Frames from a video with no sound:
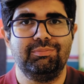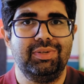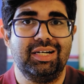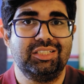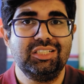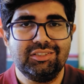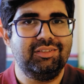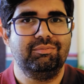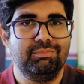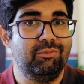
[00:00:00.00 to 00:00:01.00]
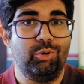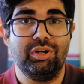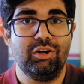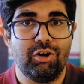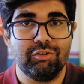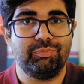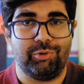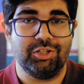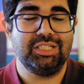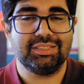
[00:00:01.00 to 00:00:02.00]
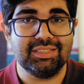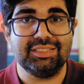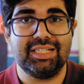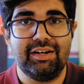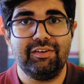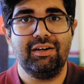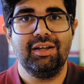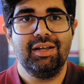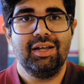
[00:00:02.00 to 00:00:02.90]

be it just doing a lot of projects in general.